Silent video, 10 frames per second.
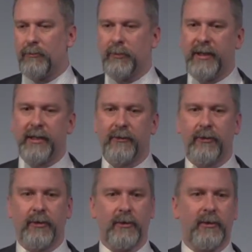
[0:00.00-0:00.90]
We then
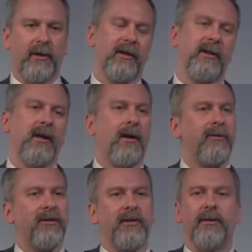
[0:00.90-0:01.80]
turned,
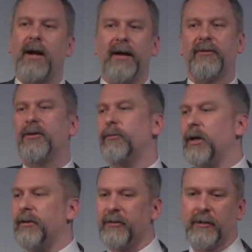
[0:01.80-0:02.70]
obviously you have to do
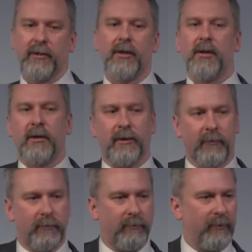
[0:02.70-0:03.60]
pricing,
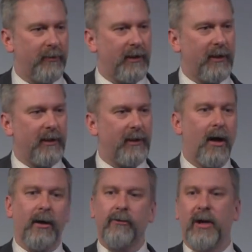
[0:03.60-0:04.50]
the
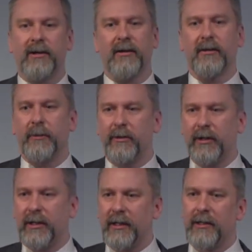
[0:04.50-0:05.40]
contracting
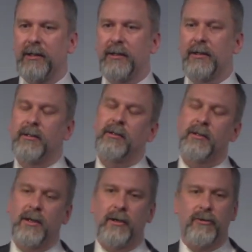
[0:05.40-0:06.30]
community,
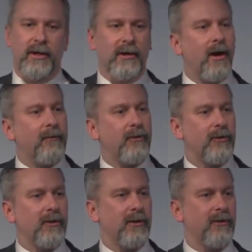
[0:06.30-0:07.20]
the contracting
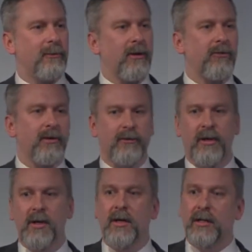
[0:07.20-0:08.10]
officer and
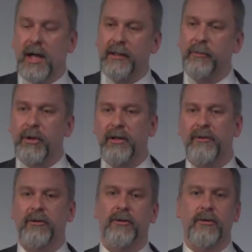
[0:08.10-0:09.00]
specialist got the
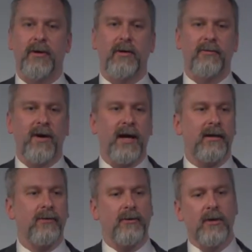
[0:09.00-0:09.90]
pricing turned around
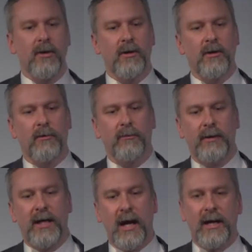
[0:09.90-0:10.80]
fast.
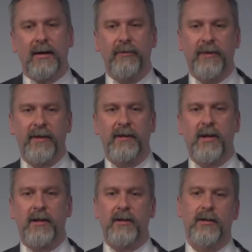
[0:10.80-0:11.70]
We got everything
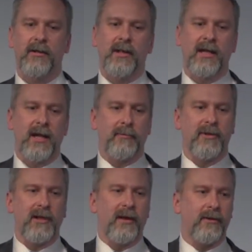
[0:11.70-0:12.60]
done, they came
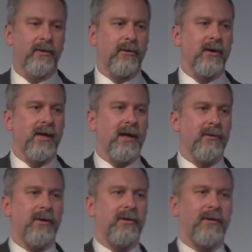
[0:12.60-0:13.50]
together, it
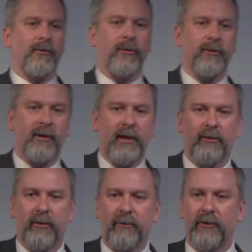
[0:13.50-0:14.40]
went to the source
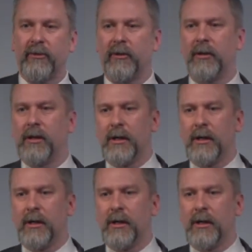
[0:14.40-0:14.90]
selection official.